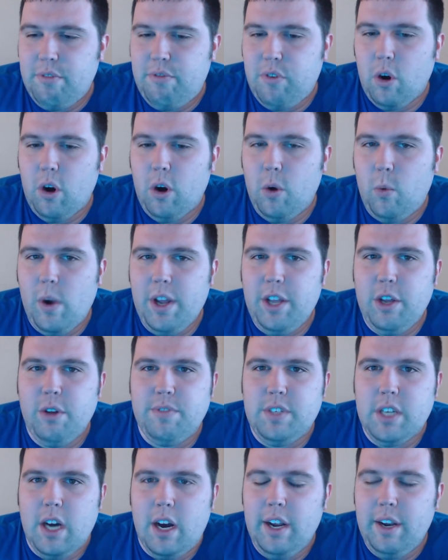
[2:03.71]
for what
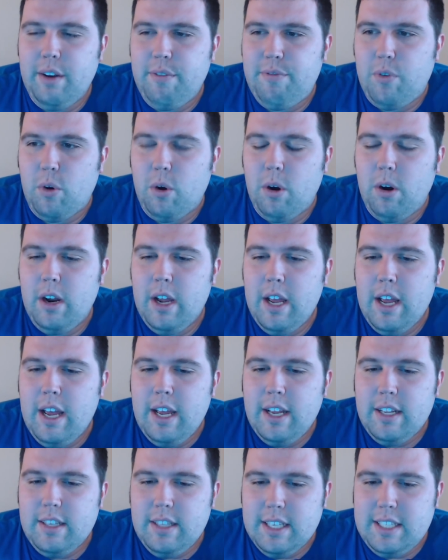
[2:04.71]
you've done for
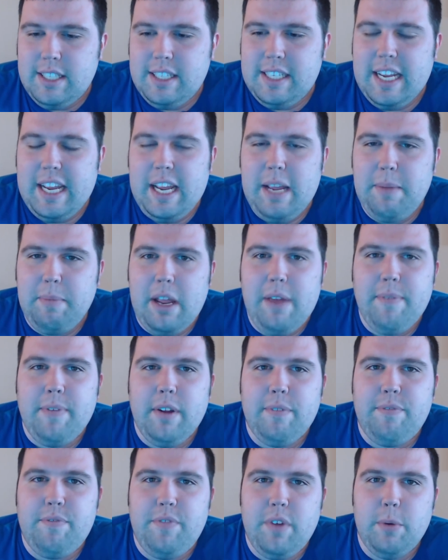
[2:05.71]
this team,
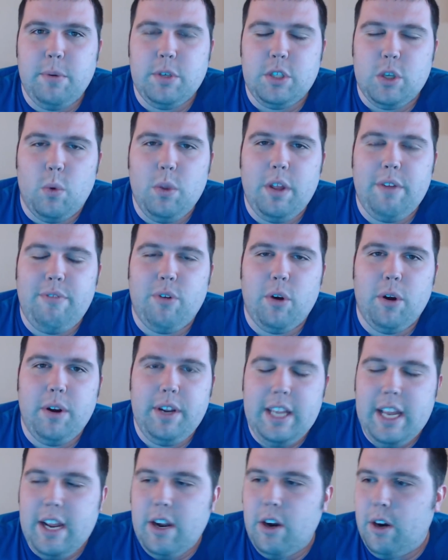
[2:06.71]
even if it was only for a
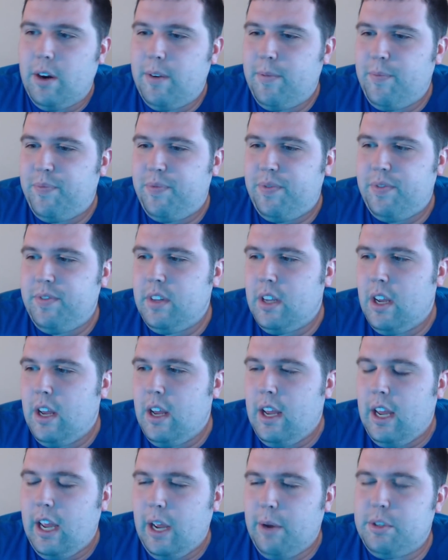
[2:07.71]
year.
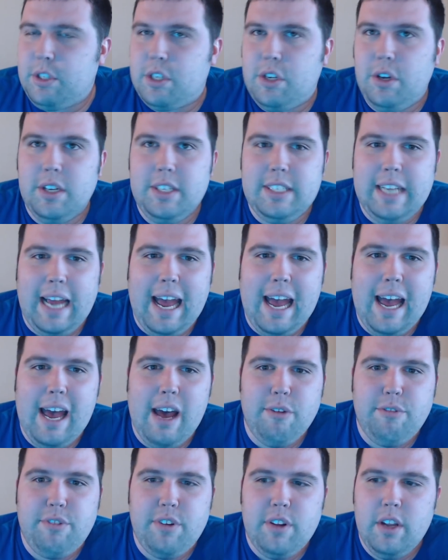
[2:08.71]
It was good to
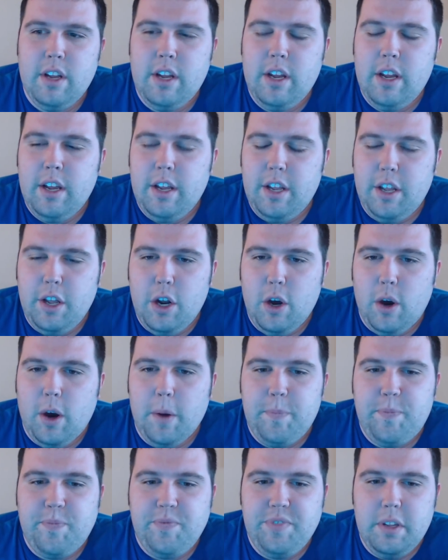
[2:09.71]
have, you know,
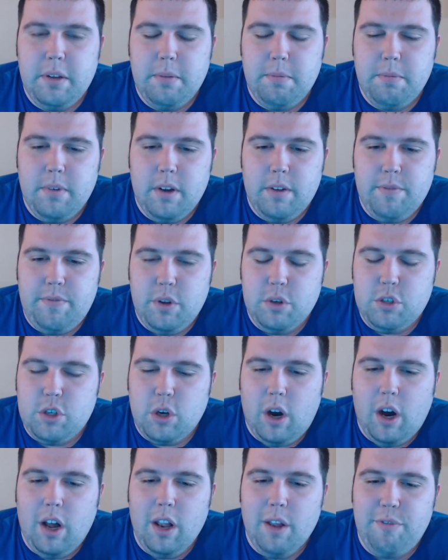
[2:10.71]
a
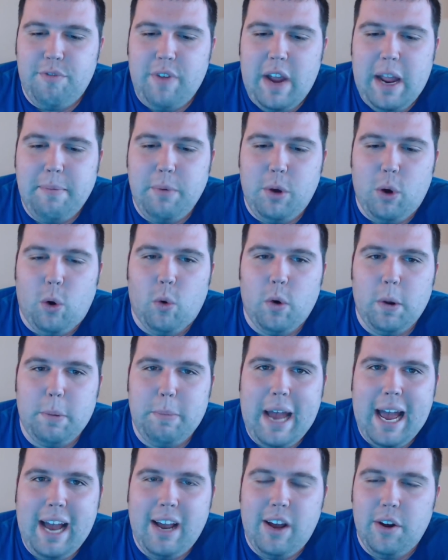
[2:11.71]
future Hall of Fame
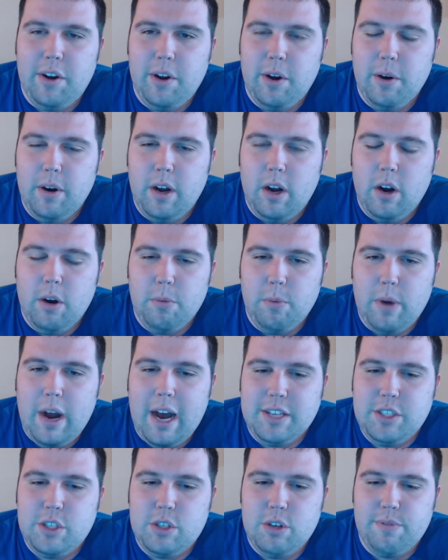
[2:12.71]
quarterback on our, our
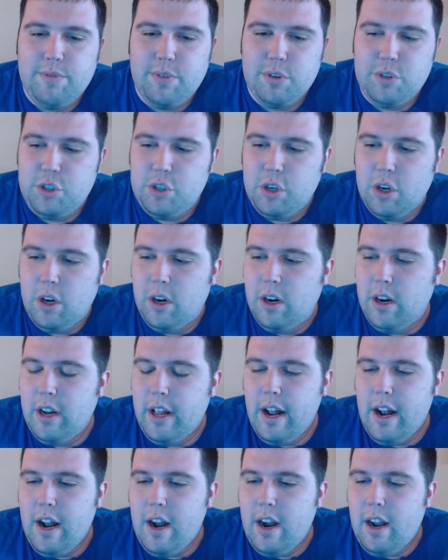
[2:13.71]
roster for sure.
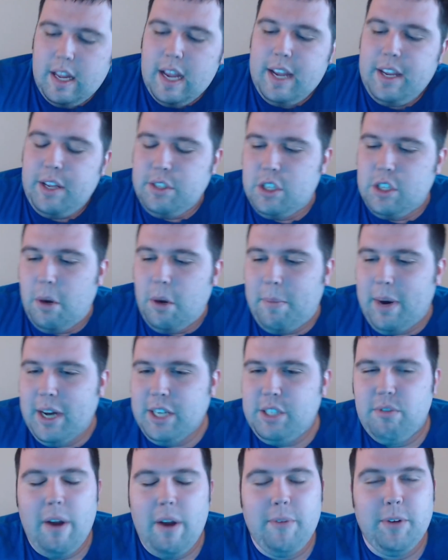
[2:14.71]
Thank you so
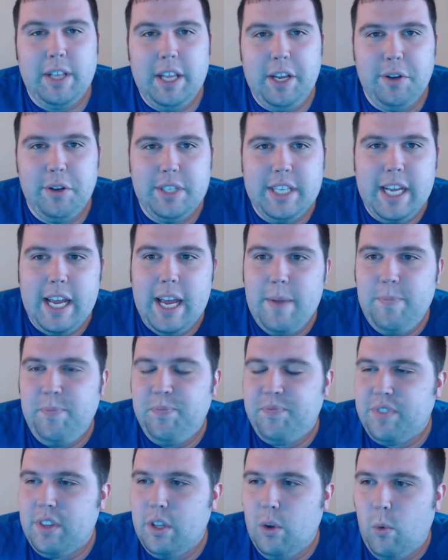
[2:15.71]
much for everything you did,
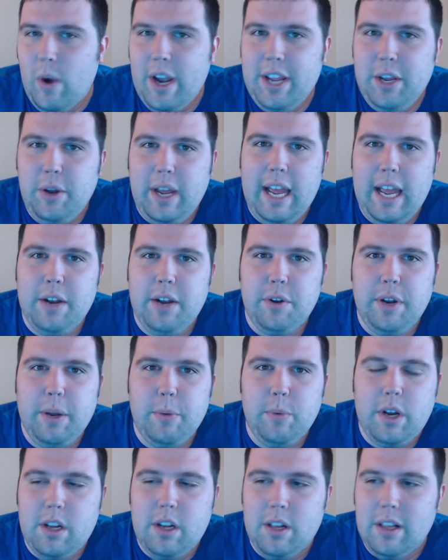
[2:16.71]
the way you handled
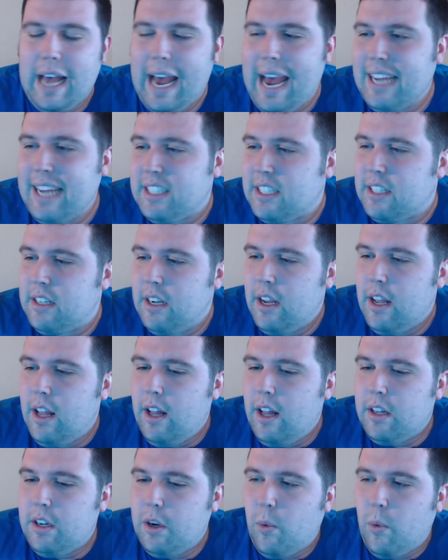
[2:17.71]
it with class,
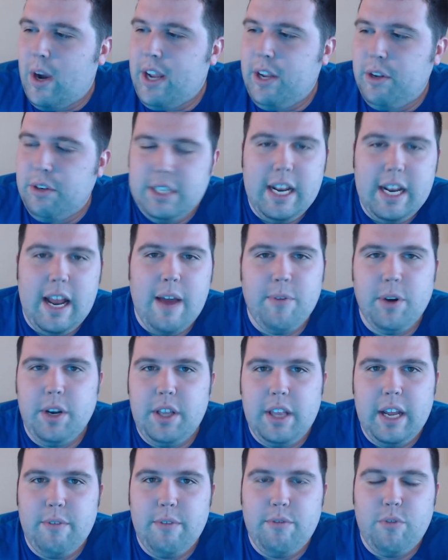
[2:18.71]
the way you did
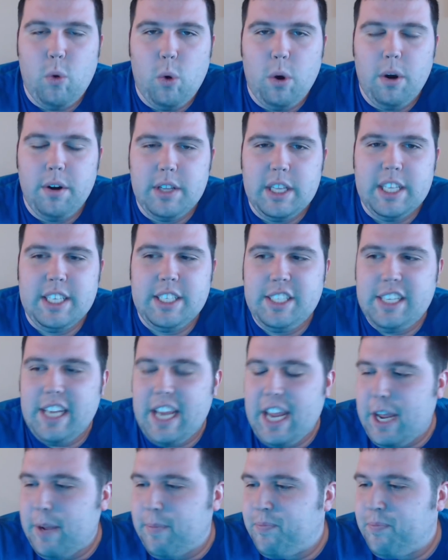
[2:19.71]
everything for this
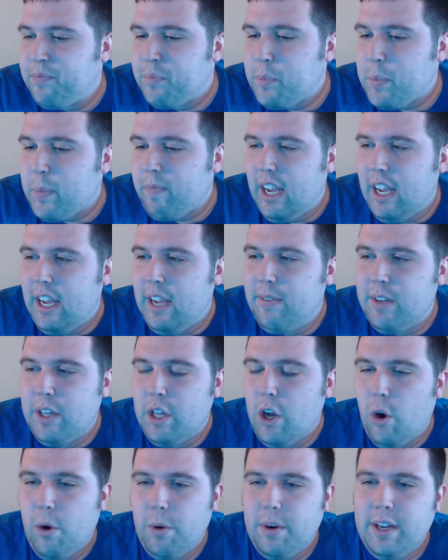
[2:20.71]
team. Even
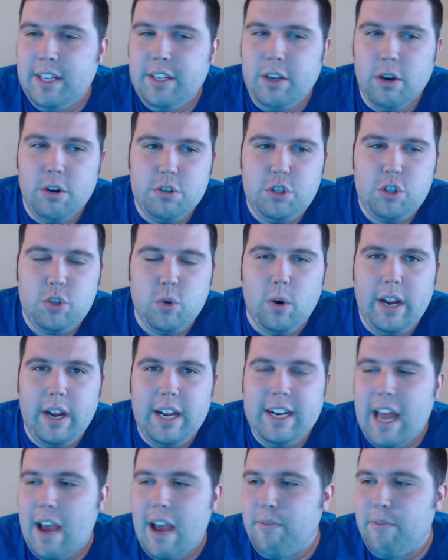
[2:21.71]
though in your short
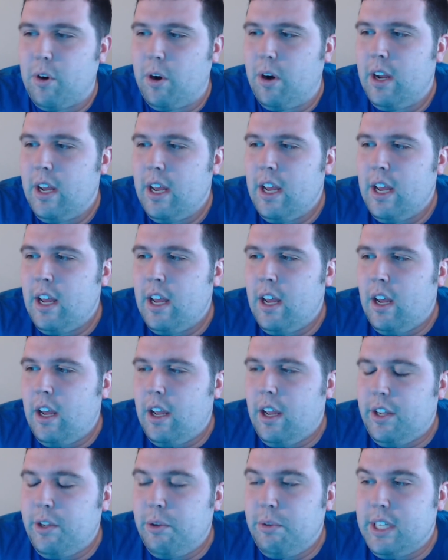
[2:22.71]
endeavor,
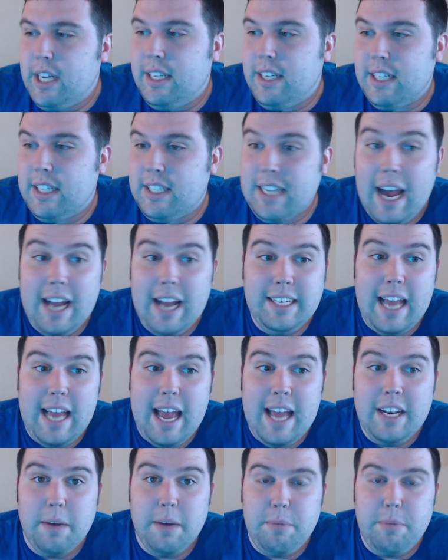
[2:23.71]
you did decide to
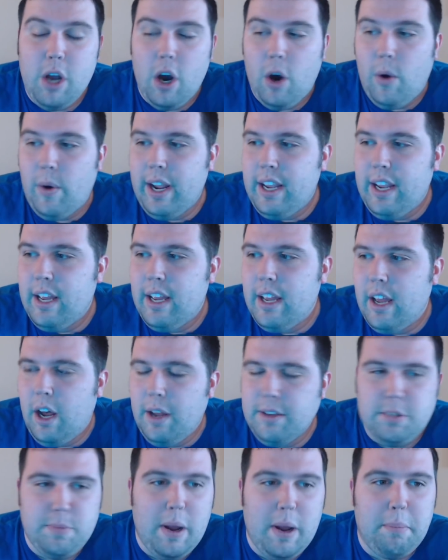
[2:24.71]
end up going.
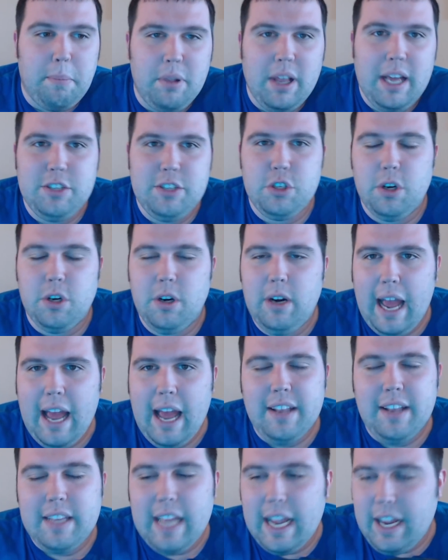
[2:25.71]
It's been a pleasure,
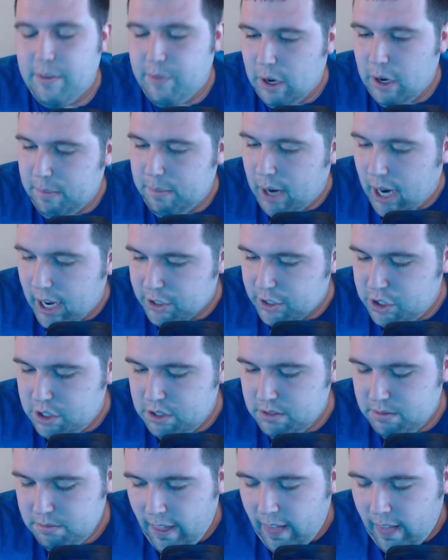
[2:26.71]
and thank you very
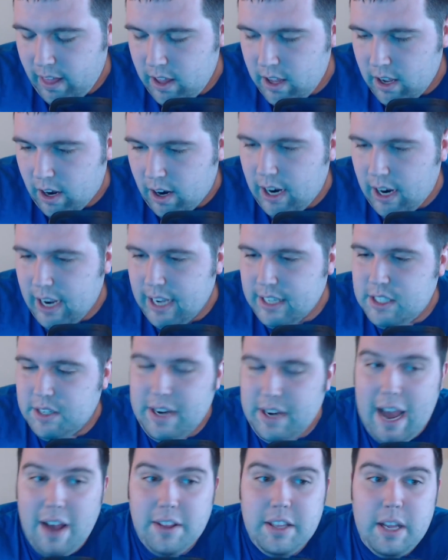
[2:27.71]
much. All right, so
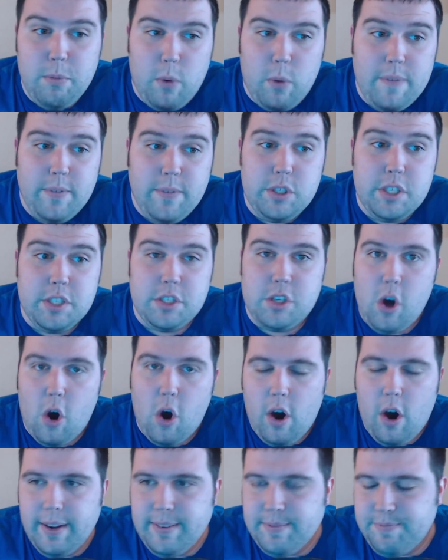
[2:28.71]
now that Rivers is
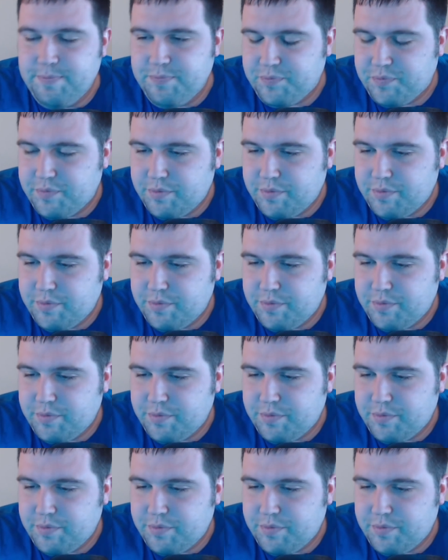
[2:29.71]
gone,